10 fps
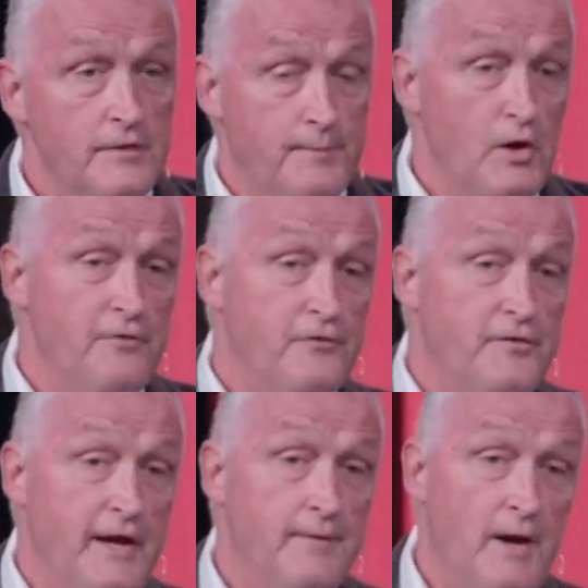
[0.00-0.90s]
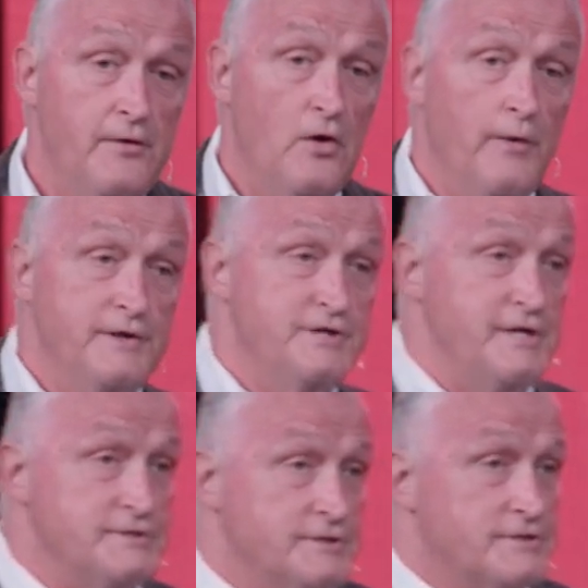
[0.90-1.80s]
The beautiful thing about knowing
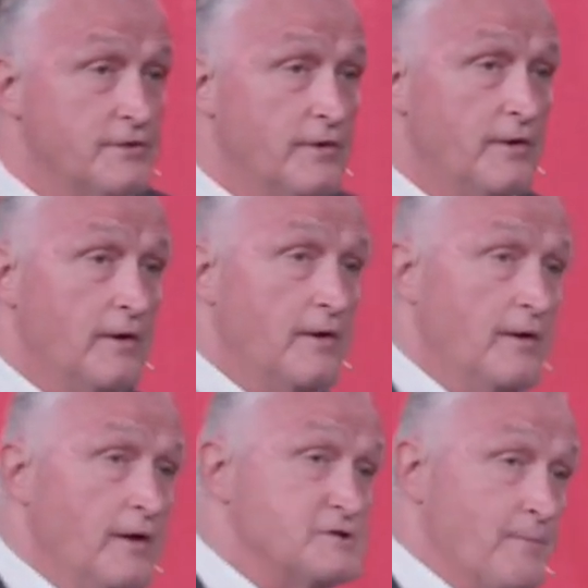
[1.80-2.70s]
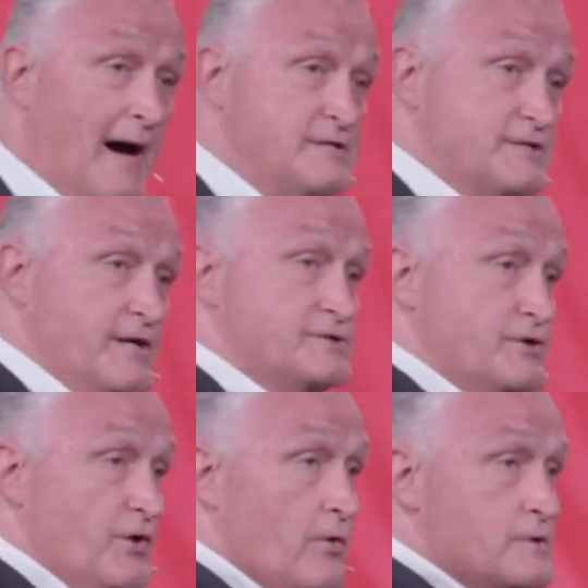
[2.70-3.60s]
Jesus is my sins
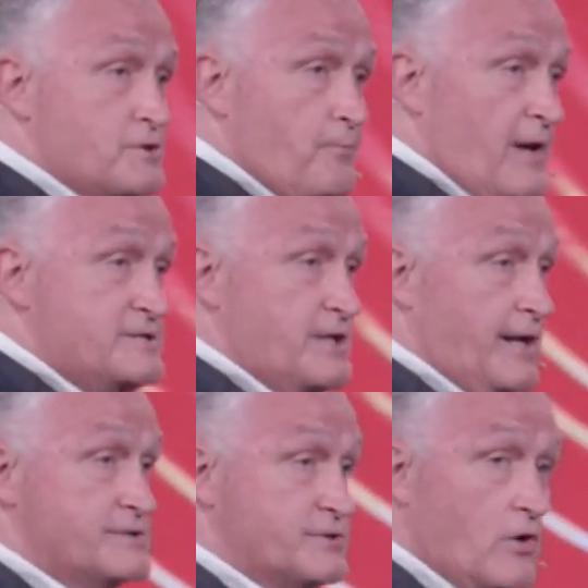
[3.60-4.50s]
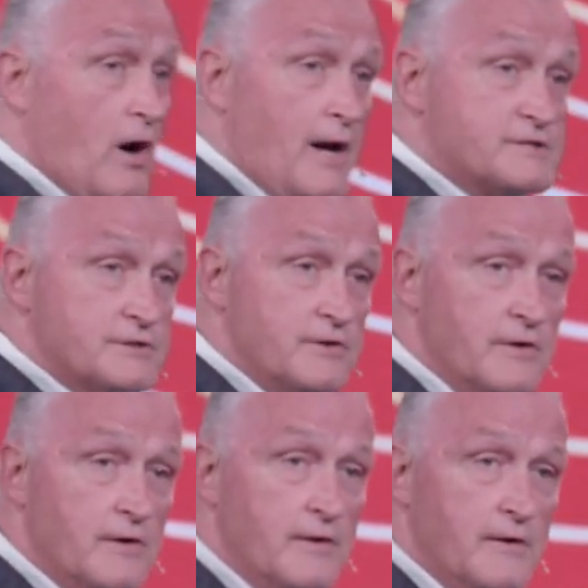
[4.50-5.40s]
and yours are placed against the cross,
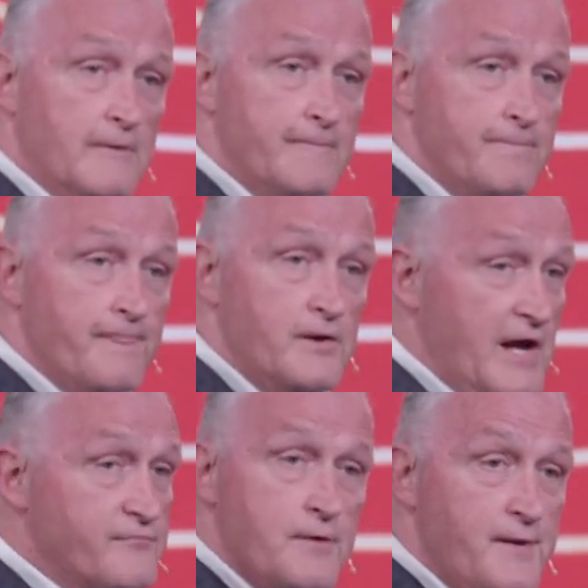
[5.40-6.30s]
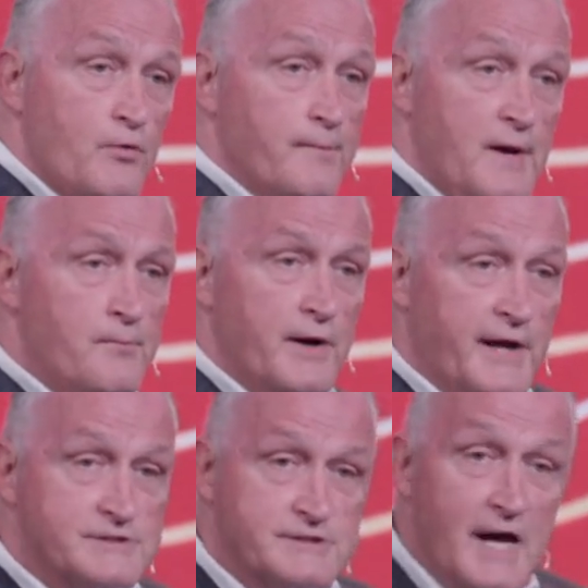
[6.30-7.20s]
never to be remembered
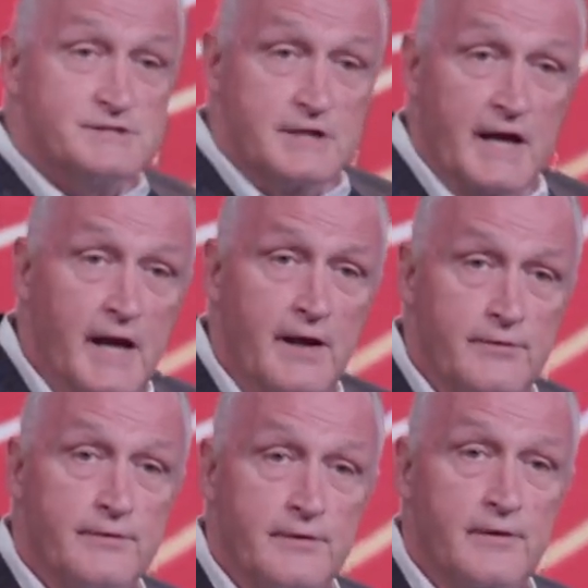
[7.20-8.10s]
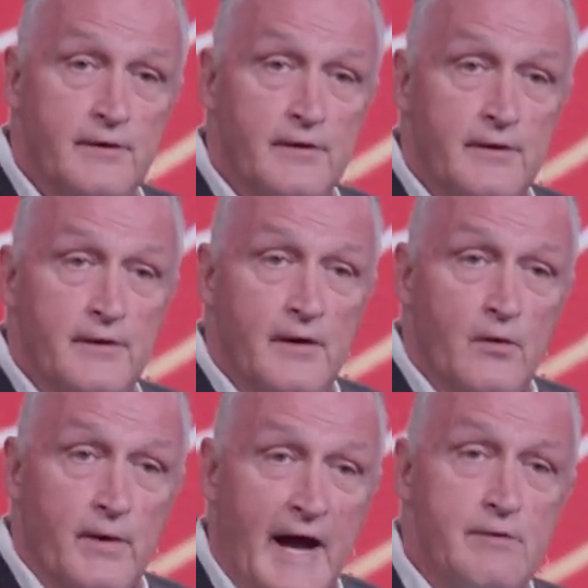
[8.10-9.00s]
against us again.
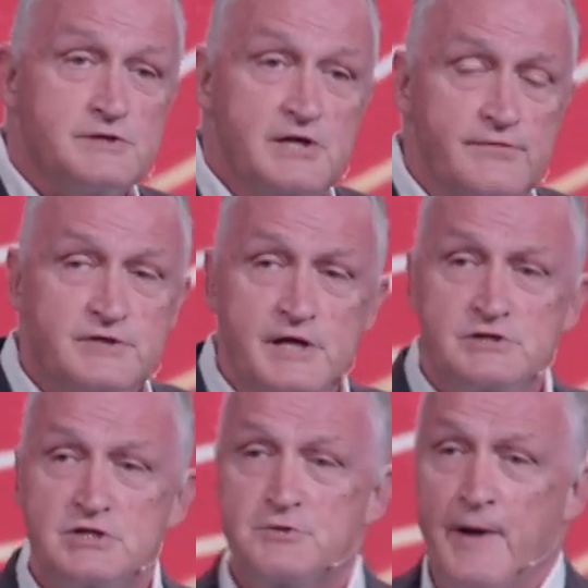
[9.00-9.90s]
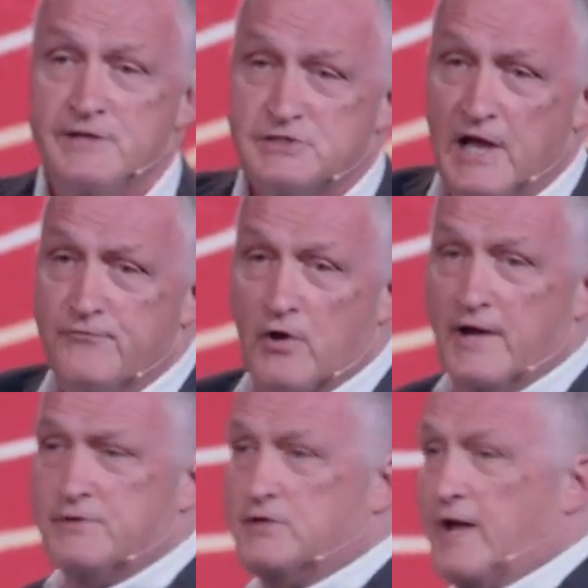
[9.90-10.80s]
When I received Jesus as my Savior,
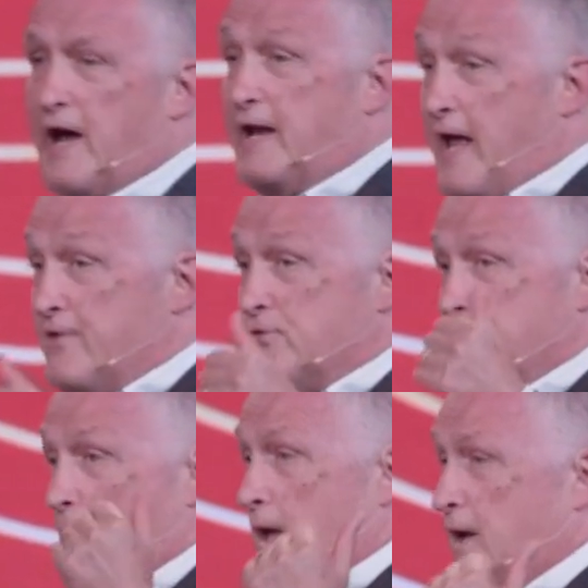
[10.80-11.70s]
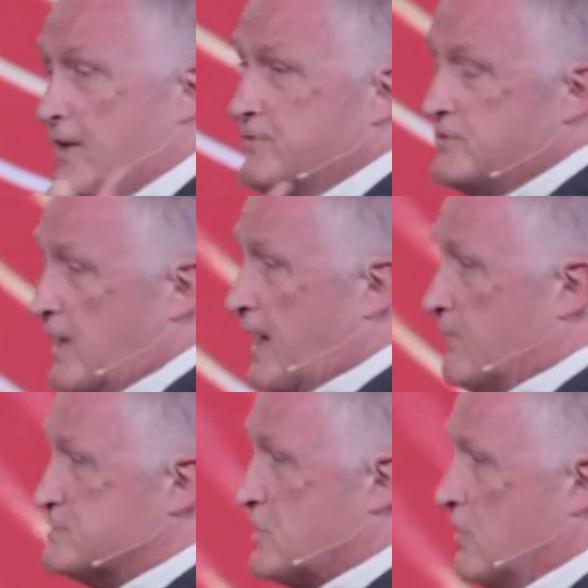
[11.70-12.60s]
everything I'd ever done, everything I
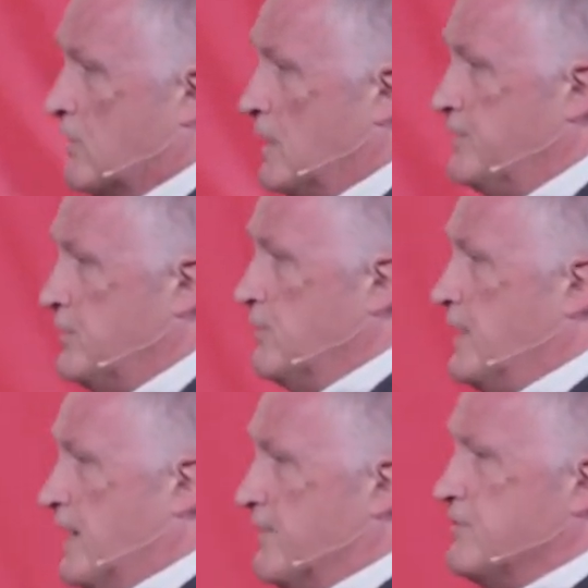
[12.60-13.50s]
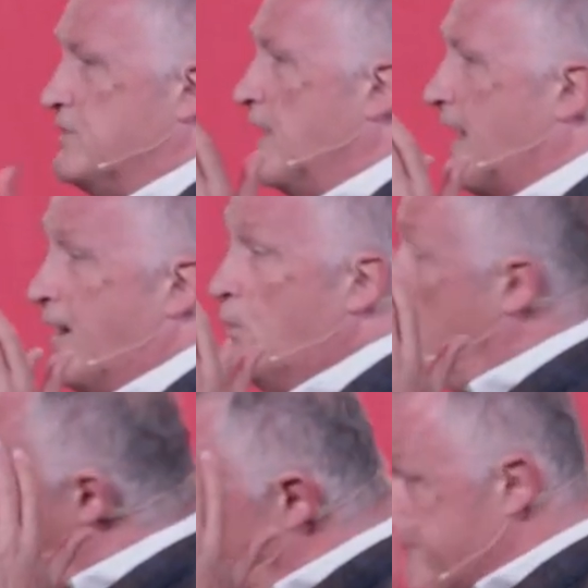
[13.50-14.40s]
was currently doing, and everything I
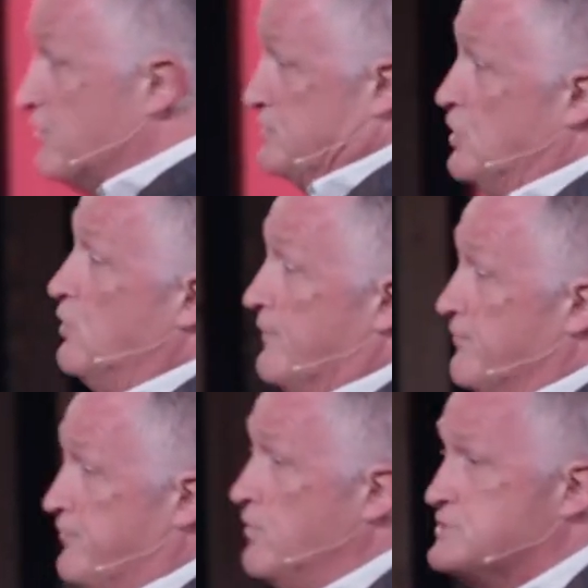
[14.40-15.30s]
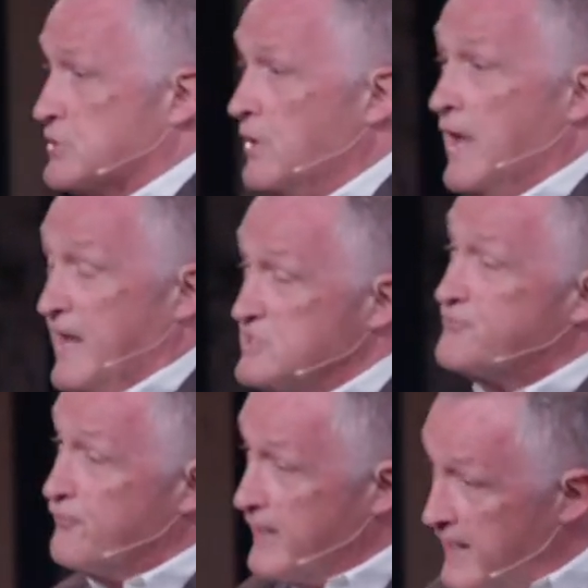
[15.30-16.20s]
will ever do in the future is
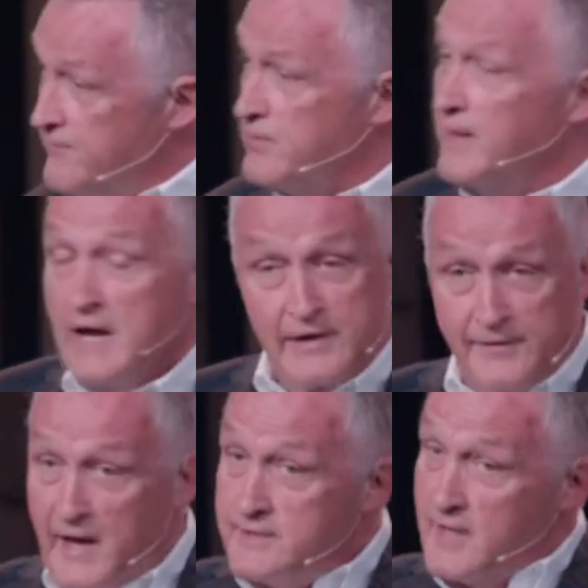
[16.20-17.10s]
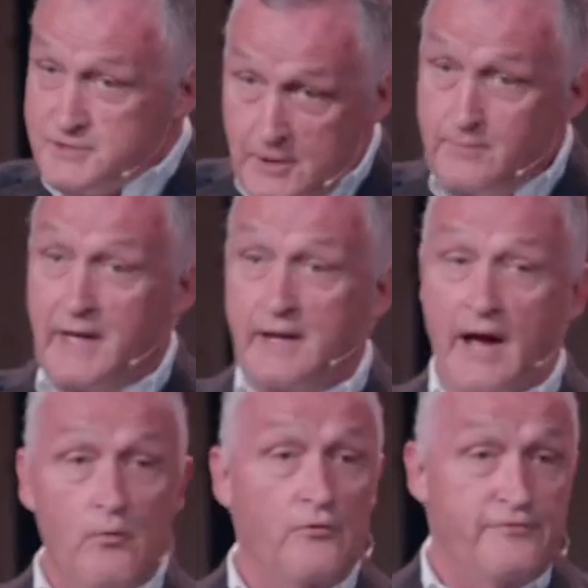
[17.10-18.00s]
forgiven. Now, that doesn't mean
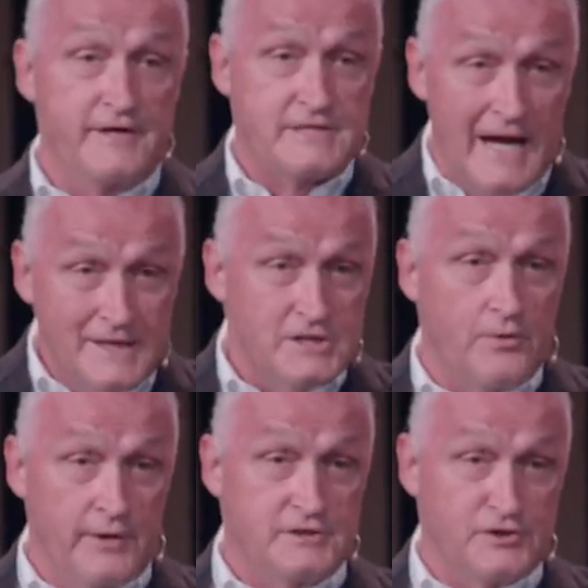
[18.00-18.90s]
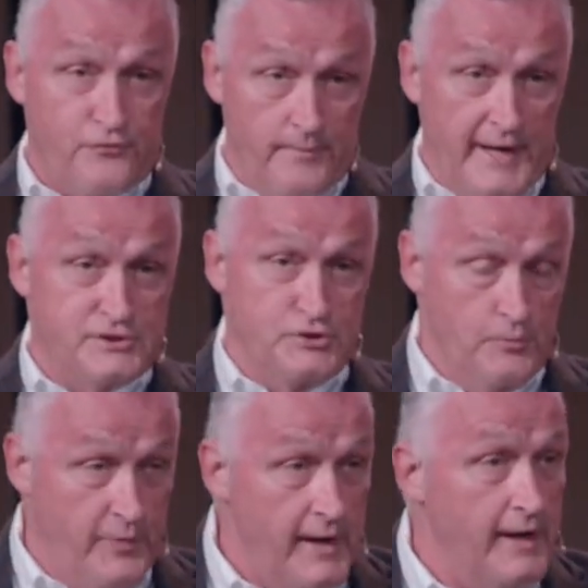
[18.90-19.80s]
I won't face consequences for my
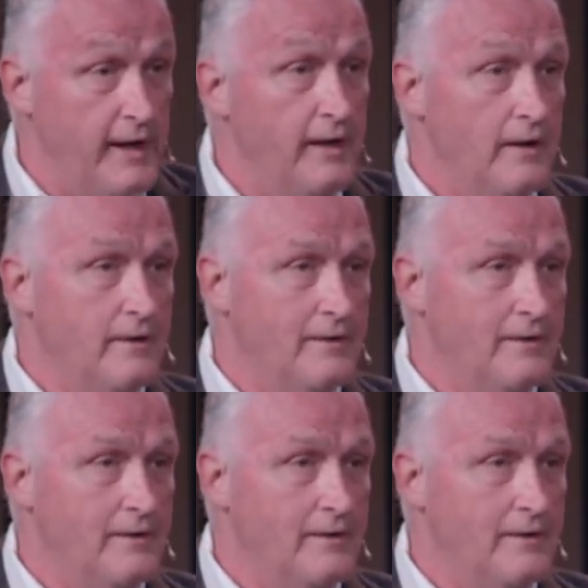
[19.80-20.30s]
stupidity.